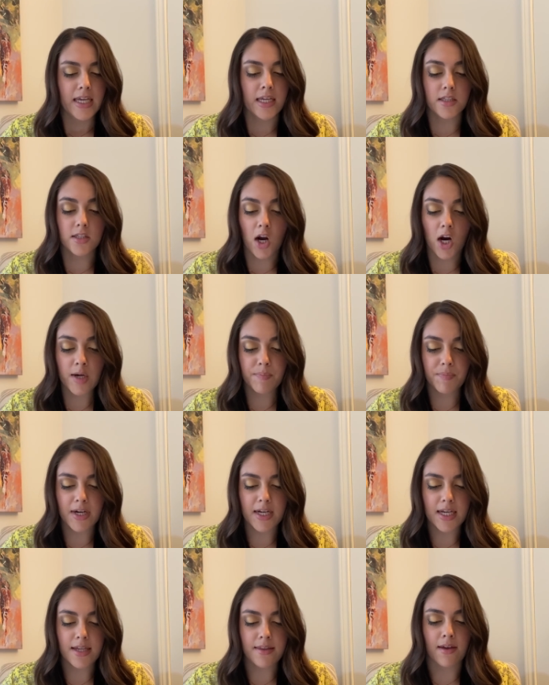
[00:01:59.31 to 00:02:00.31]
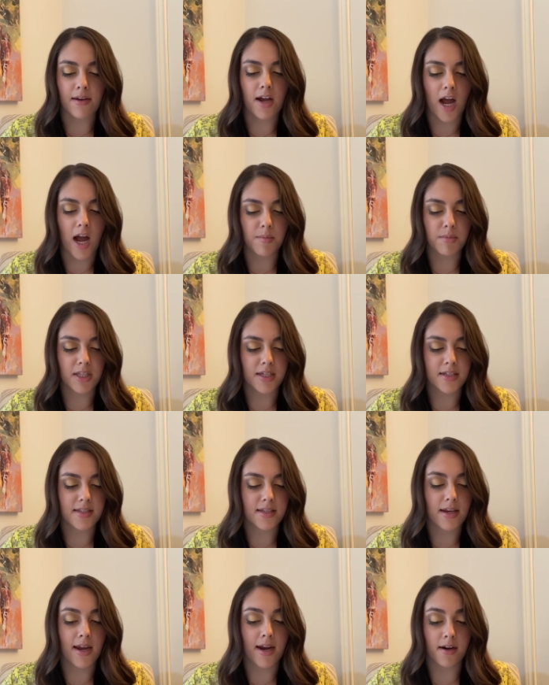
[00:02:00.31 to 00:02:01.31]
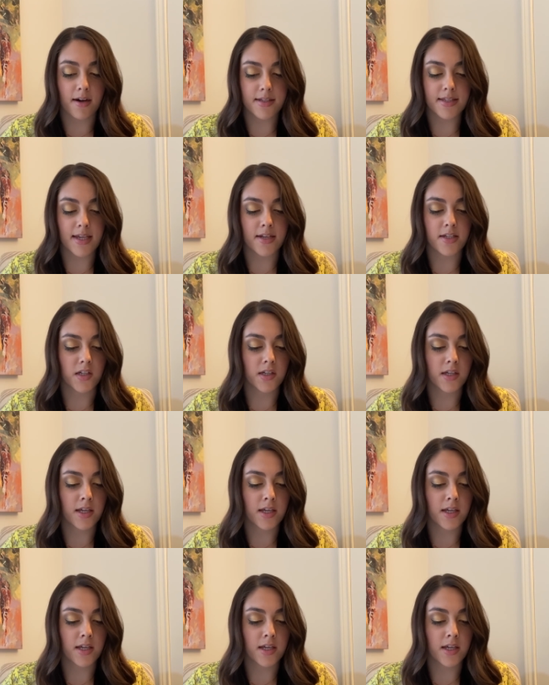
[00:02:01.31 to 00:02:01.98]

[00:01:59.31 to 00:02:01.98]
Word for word: it's heartbreaking that Kamala Harris had to